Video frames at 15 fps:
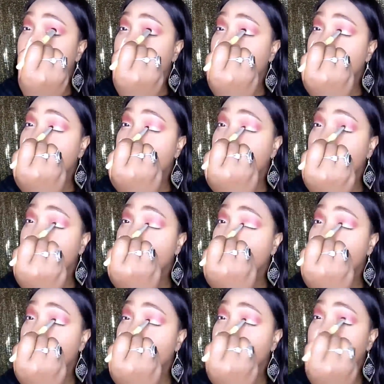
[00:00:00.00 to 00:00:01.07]
into the
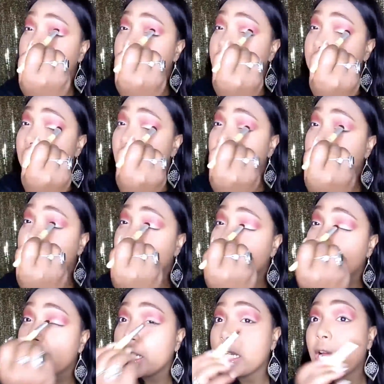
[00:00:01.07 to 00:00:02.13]
crease kind
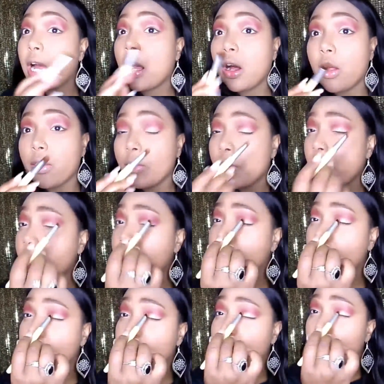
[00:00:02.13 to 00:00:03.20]
of area. Not all the way
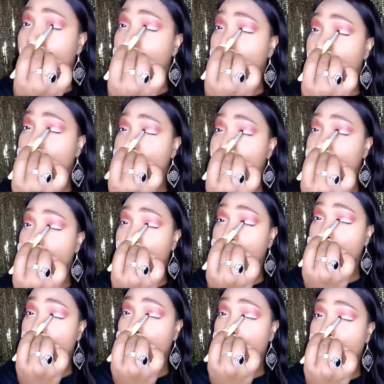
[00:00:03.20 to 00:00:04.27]
because you don't want a
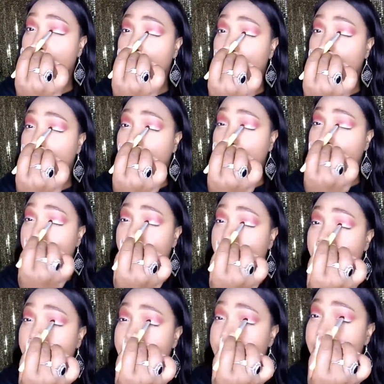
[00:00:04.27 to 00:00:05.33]
shimmery kind of color in
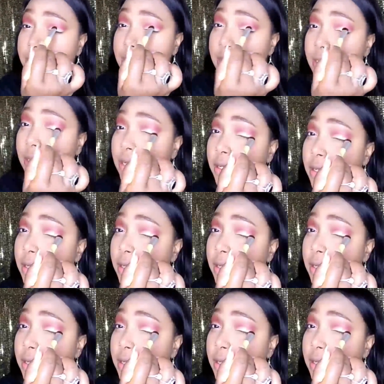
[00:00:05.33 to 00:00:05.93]
your crease.